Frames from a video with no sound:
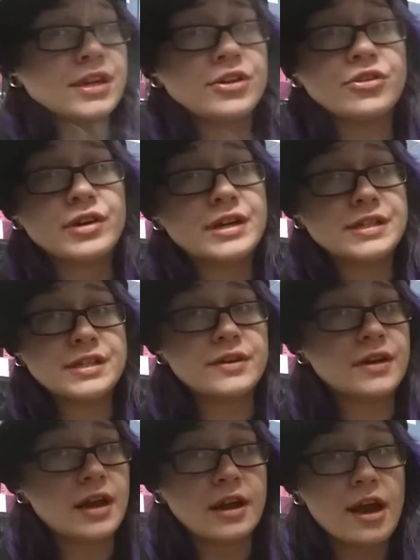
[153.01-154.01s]
like crazy,
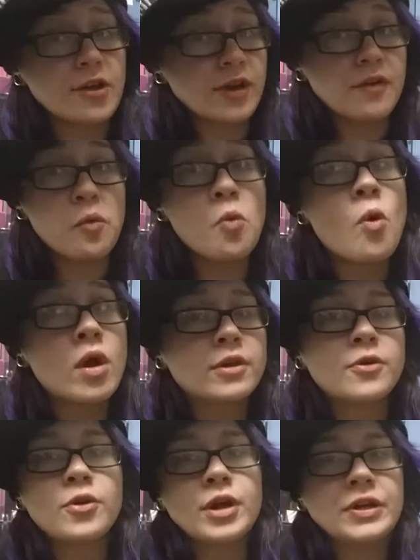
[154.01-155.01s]
and I only have
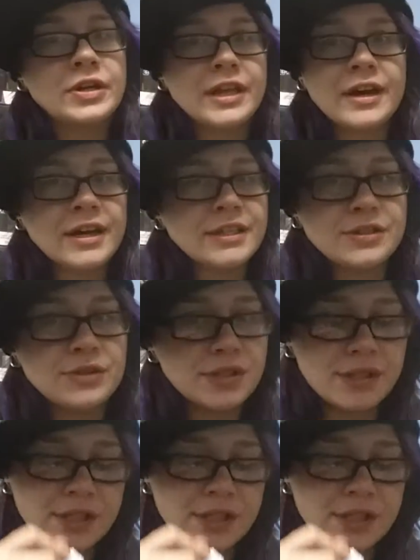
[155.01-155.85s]
one coil in there, as you can